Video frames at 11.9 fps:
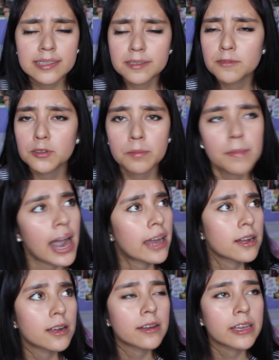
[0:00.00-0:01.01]
doesn't really
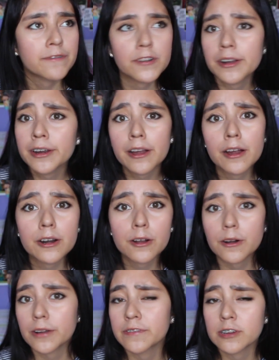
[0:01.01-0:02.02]
matter if you're a nerd
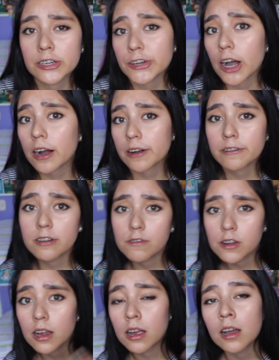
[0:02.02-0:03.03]
or if you're a jock or
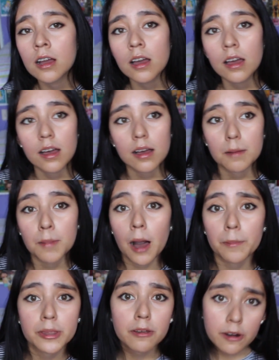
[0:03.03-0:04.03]
if you're
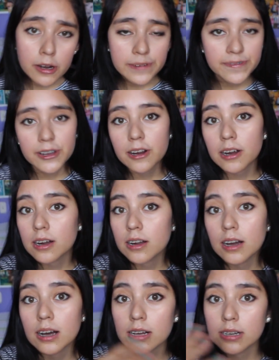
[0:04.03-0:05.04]
popular or if you're
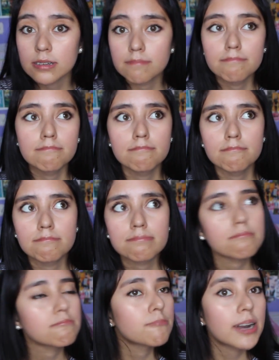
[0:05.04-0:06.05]

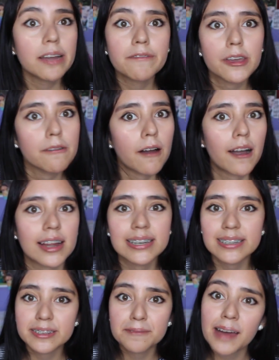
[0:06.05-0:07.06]
whatever you are.
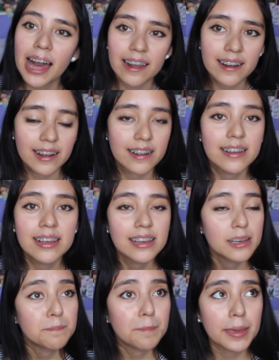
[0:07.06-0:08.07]
It doesn't matter.
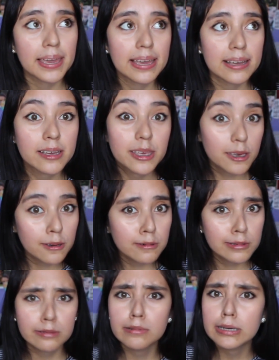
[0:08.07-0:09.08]

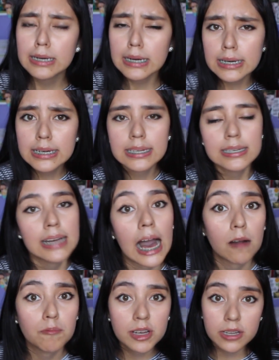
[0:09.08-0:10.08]
You do good,
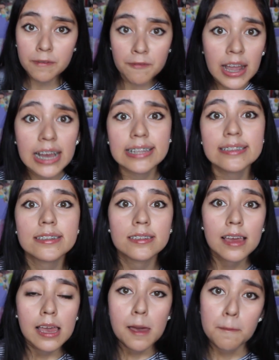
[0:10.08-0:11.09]
have good friends,
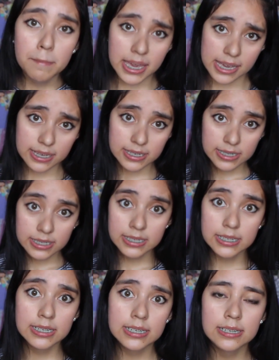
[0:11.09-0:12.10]
make
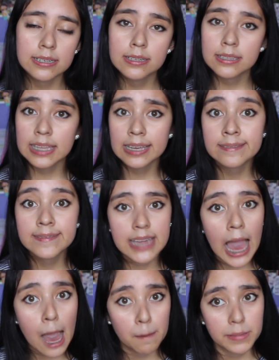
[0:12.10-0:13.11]
good things
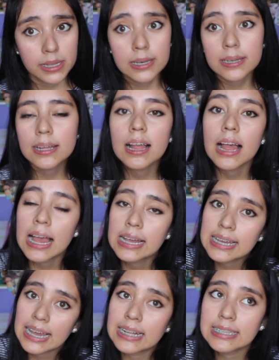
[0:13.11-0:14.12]
happen,
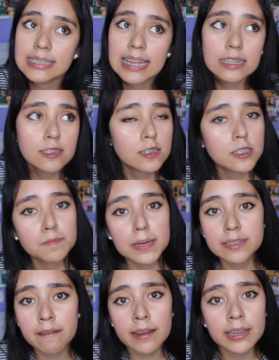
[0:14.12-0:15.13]
and that's just
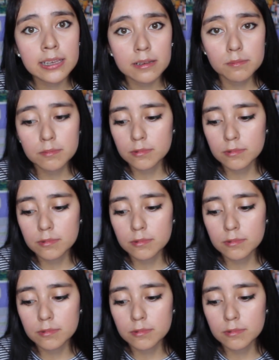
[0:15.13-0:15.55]
by surrounding